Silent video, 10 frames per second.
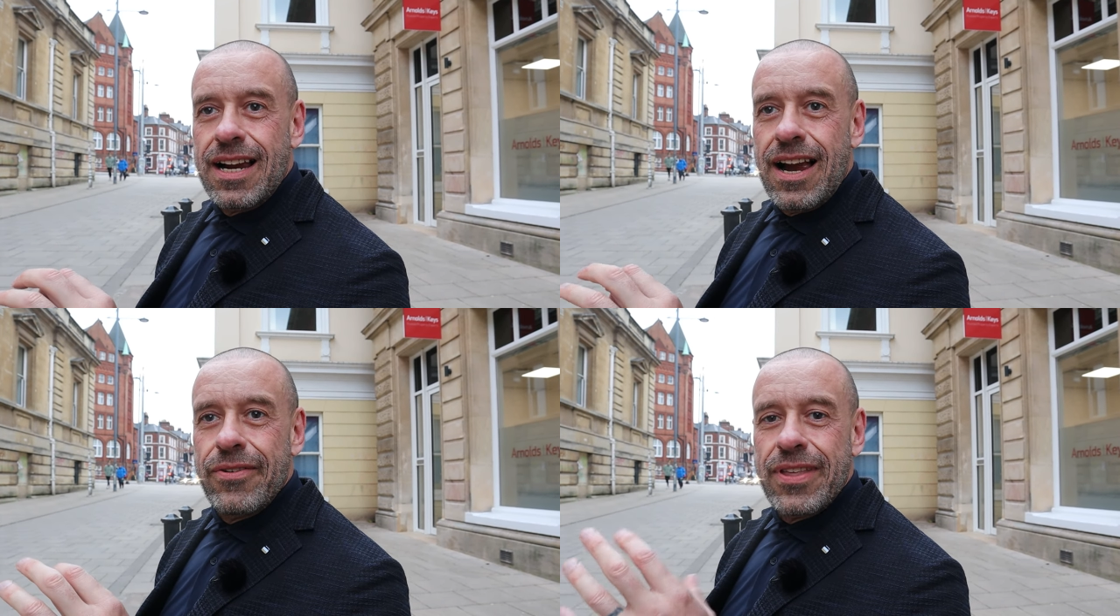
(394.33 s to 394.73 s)

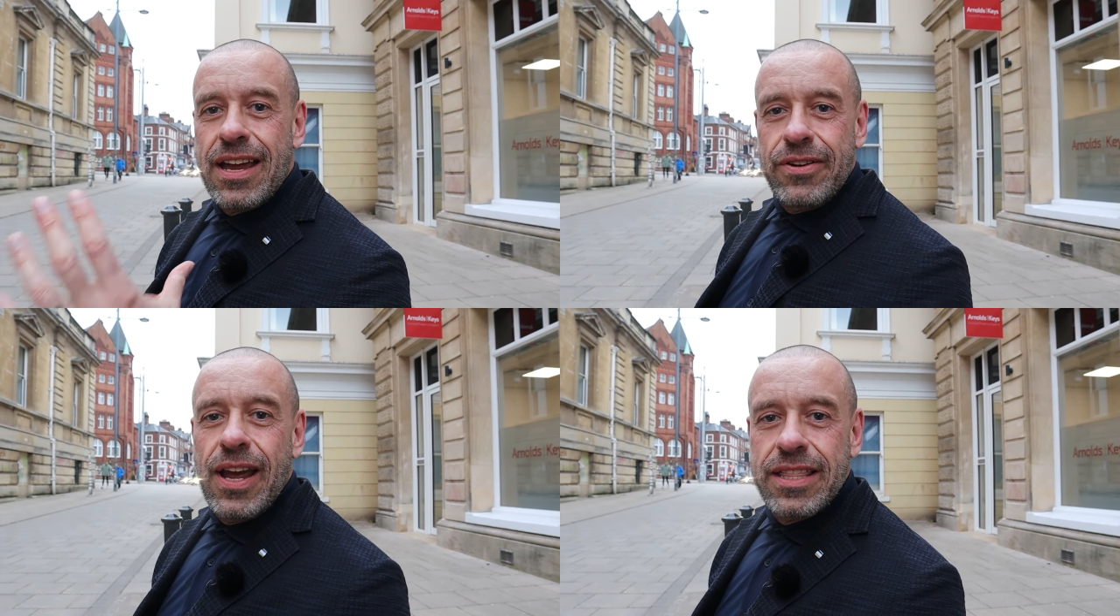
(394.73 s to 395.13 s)
out
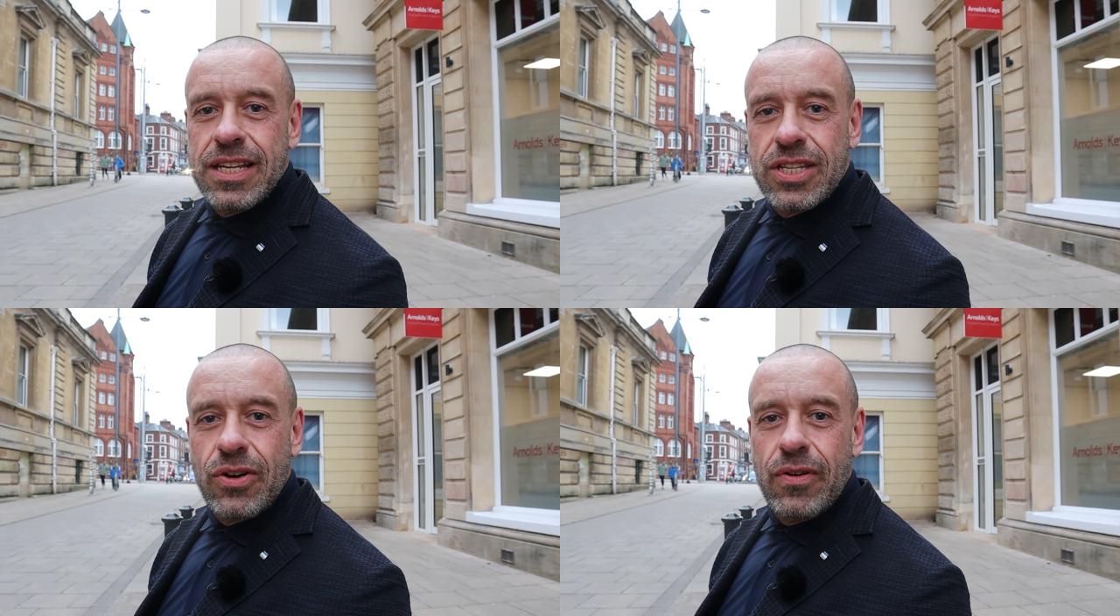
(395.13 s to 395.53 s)
there who hear
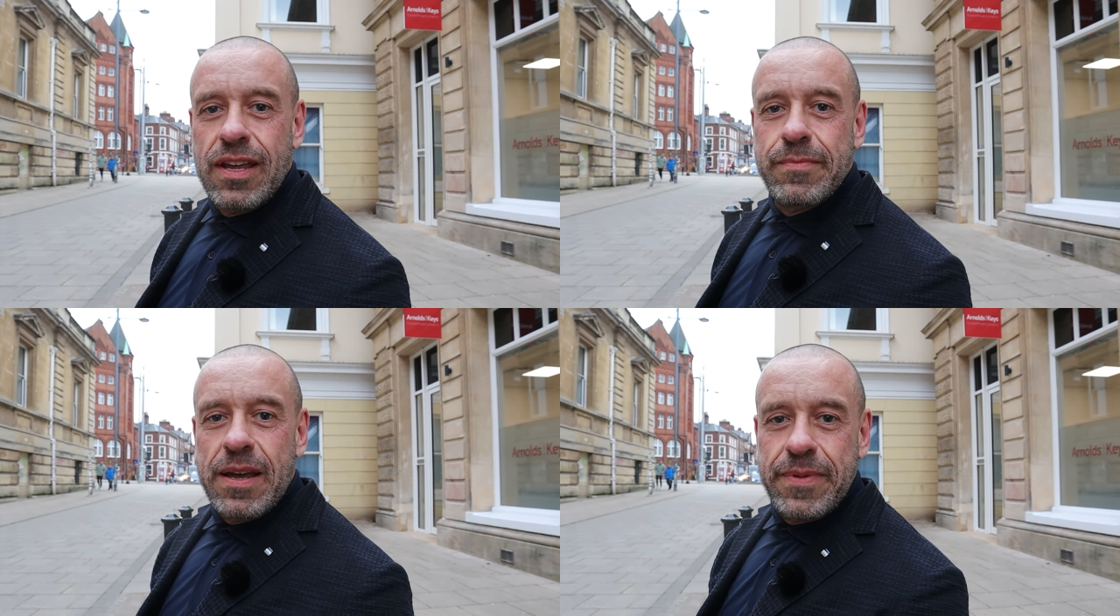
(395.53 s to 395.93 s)
this
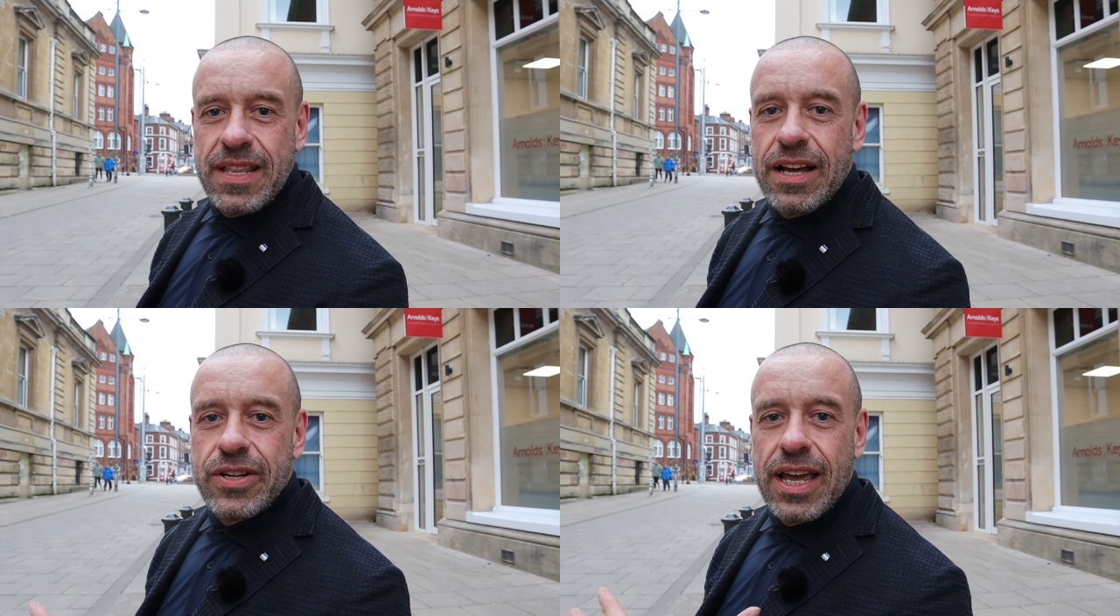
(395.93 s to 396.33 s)
story, maybe
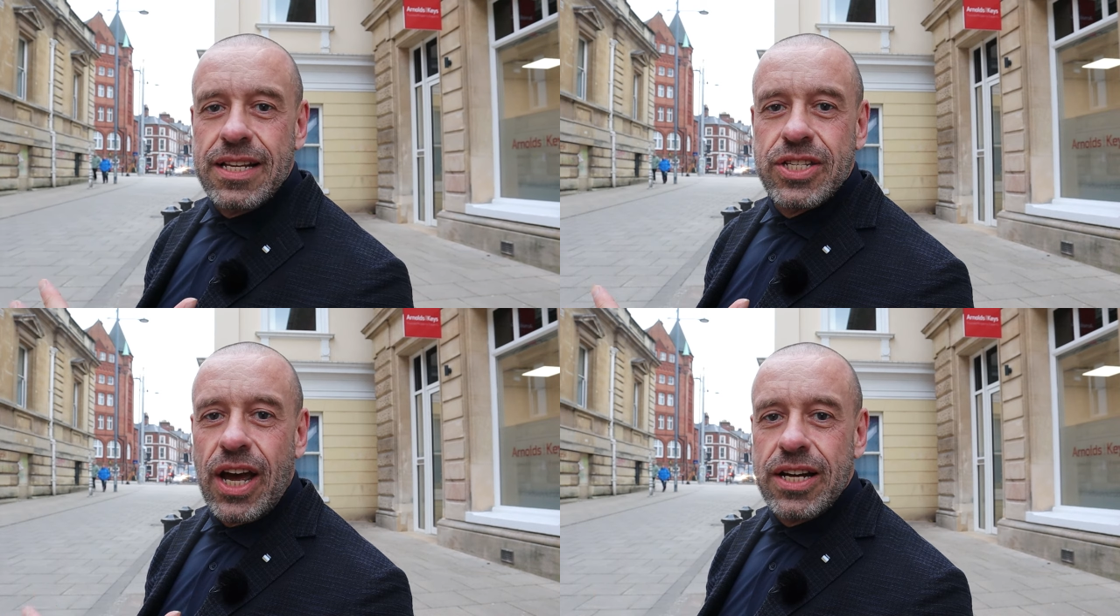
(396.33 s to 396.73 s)
they'll get
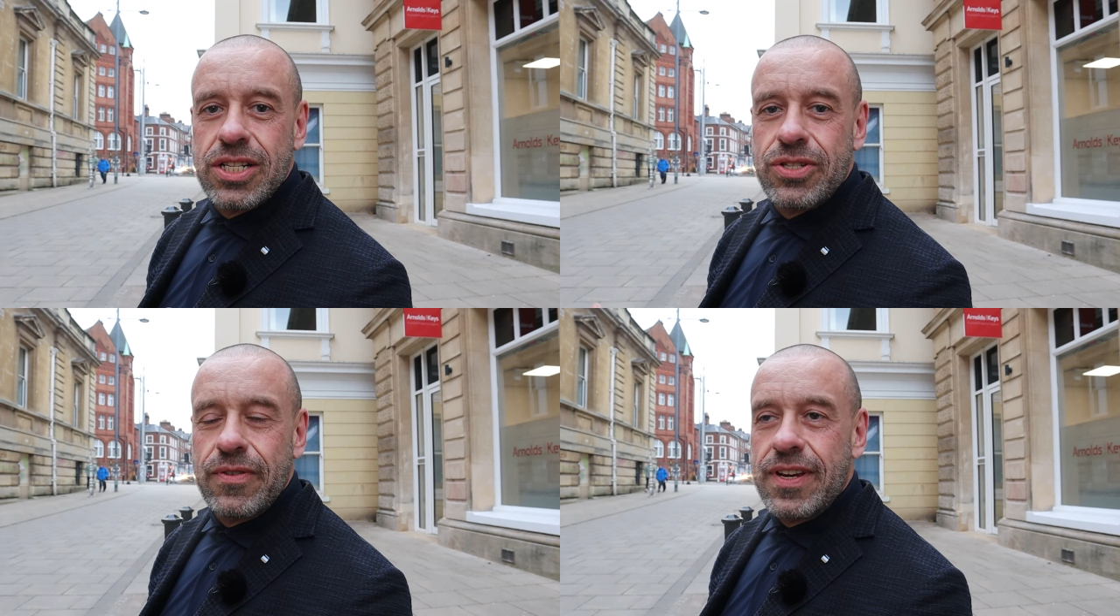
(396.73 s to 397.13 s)
in
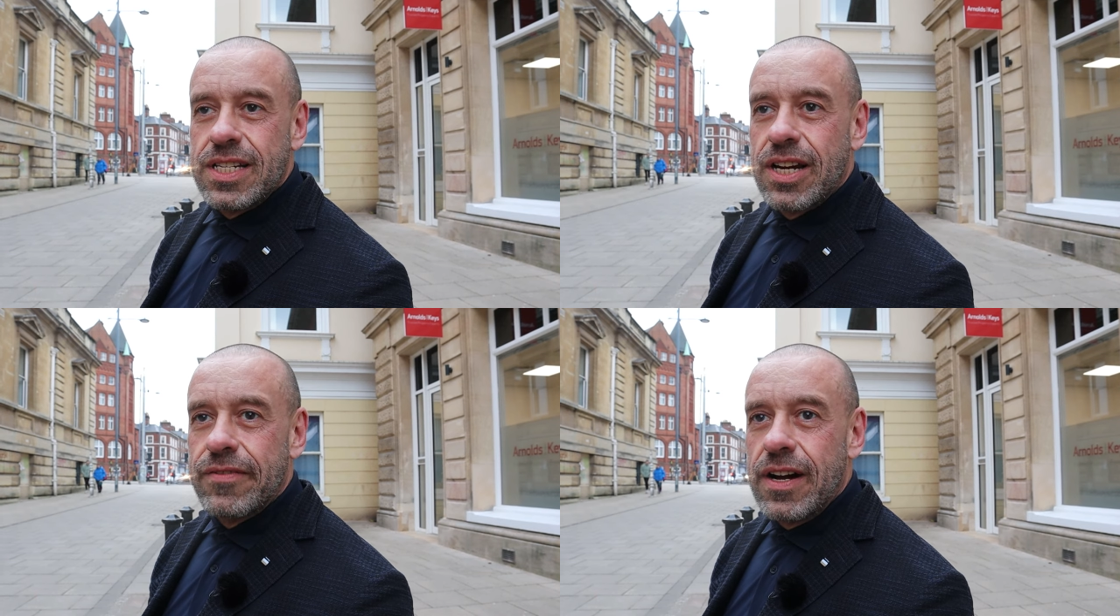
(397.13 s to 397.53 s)
touch with
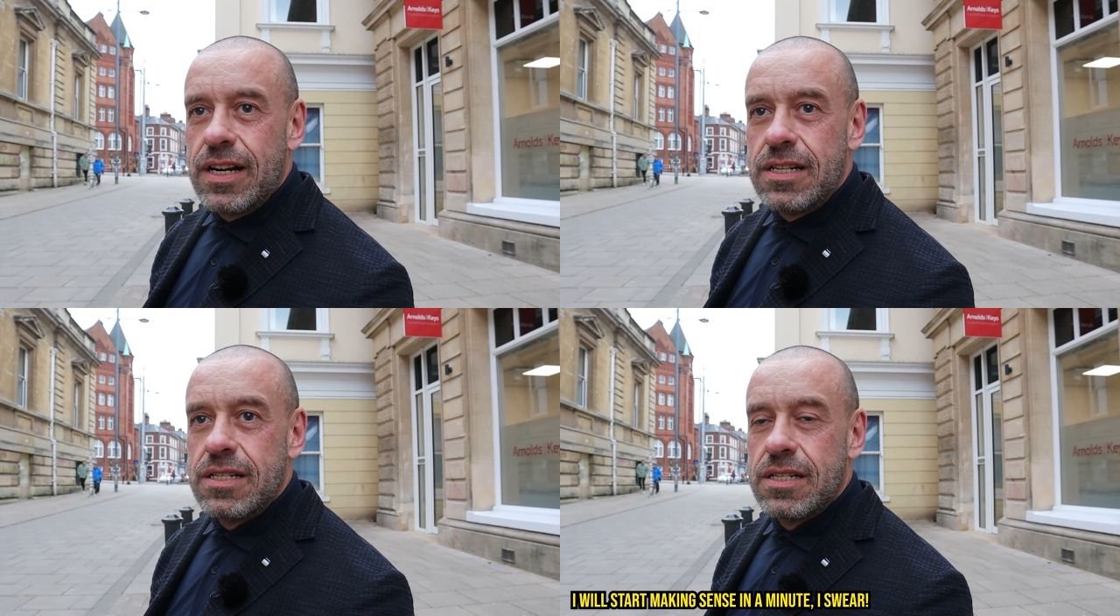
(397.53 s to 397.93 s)
each other.